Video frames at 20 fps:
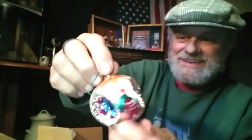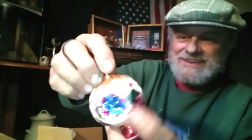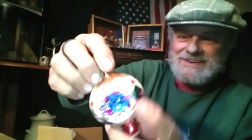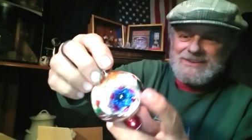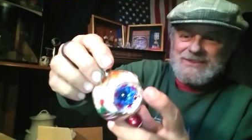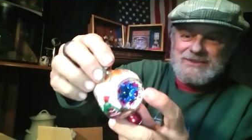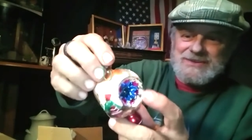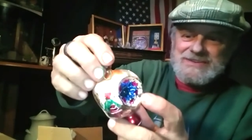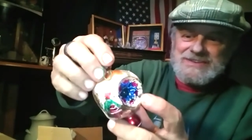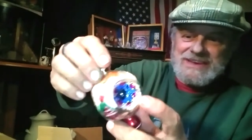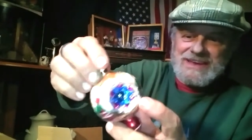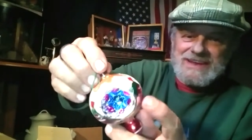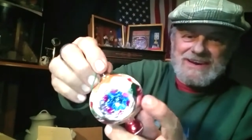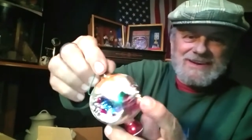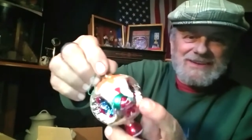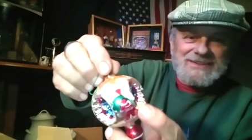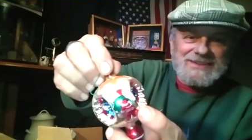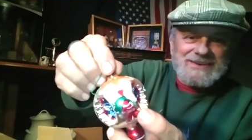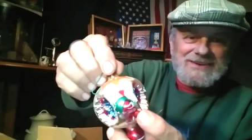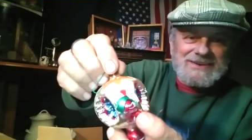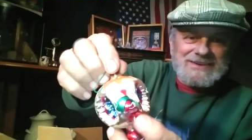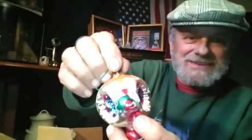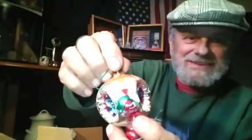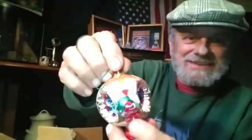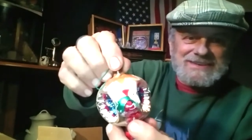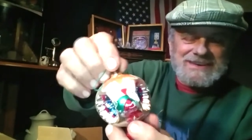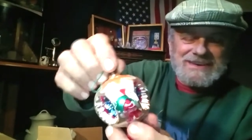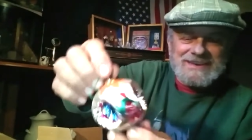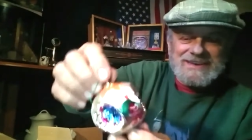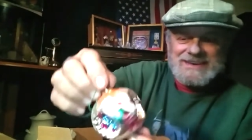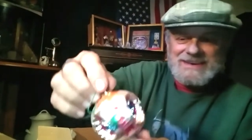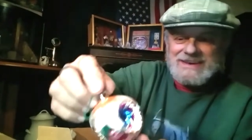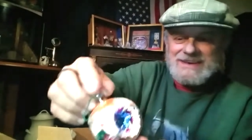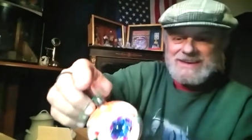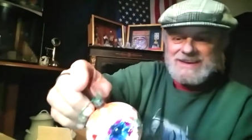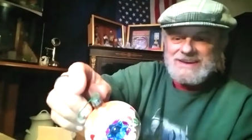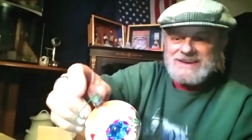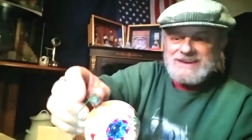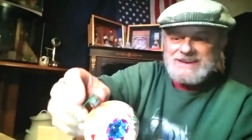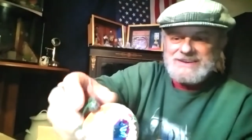and another Santa Claus.
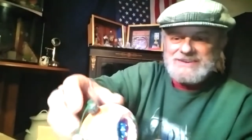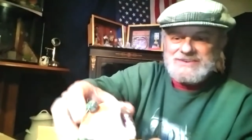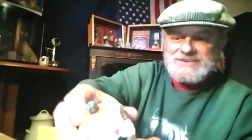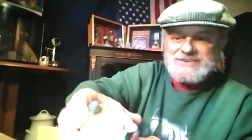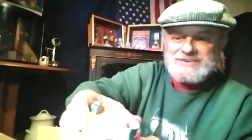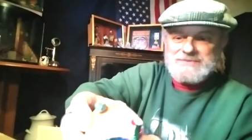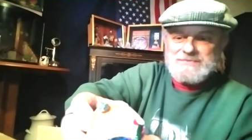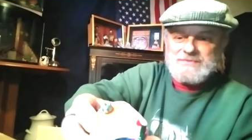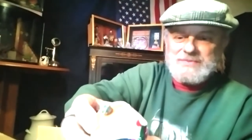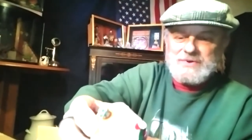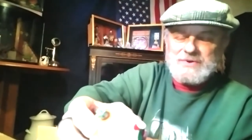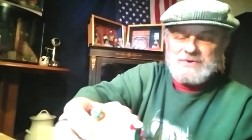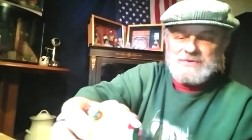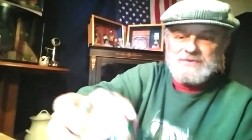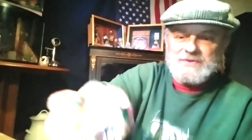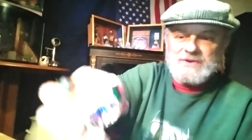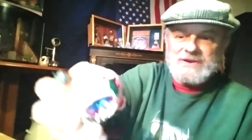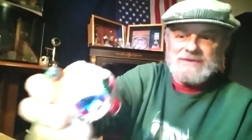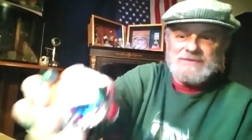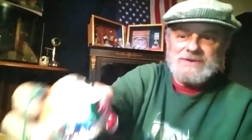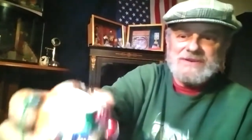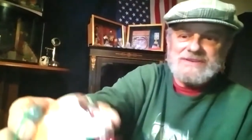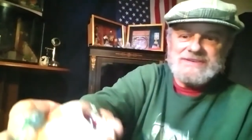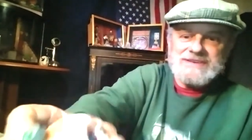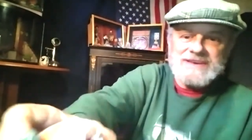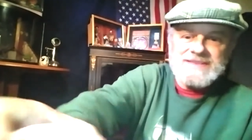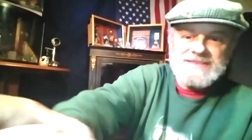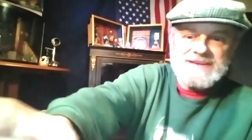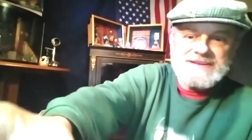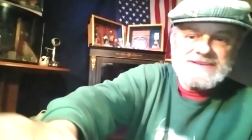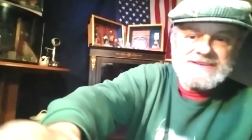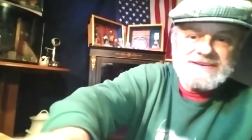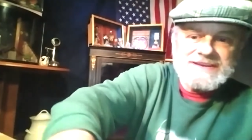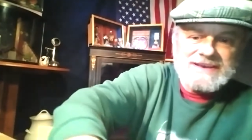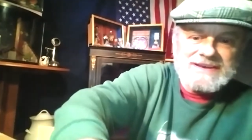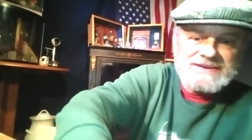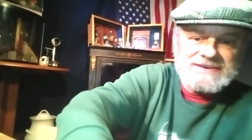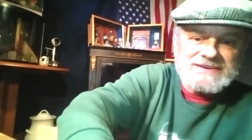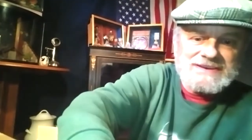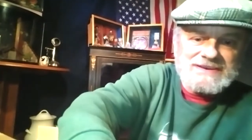It's just beautiful. I would say that's
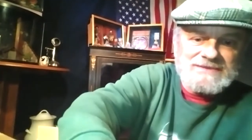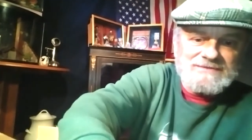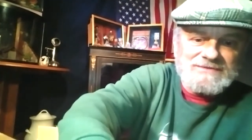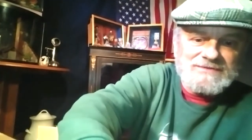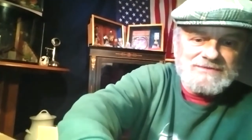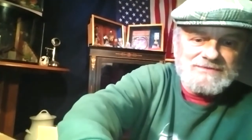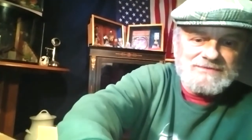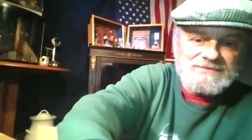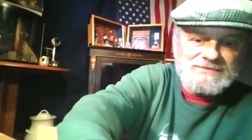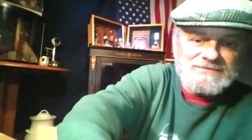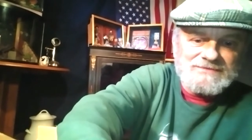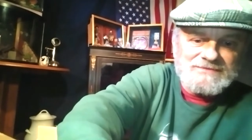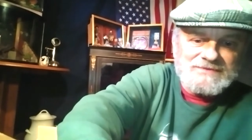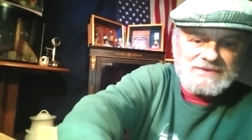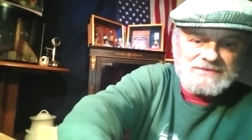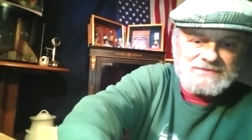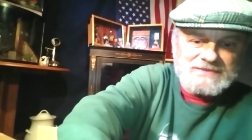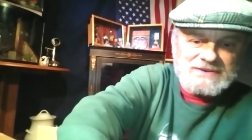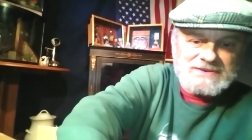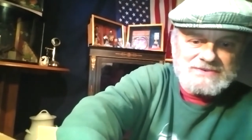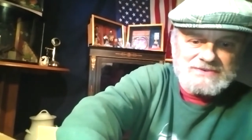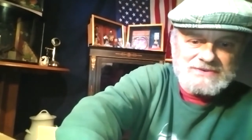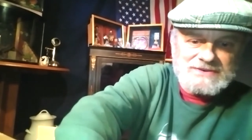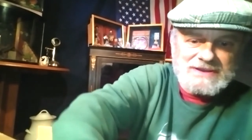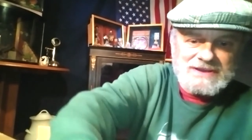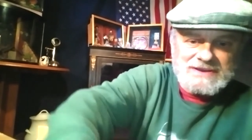1950s or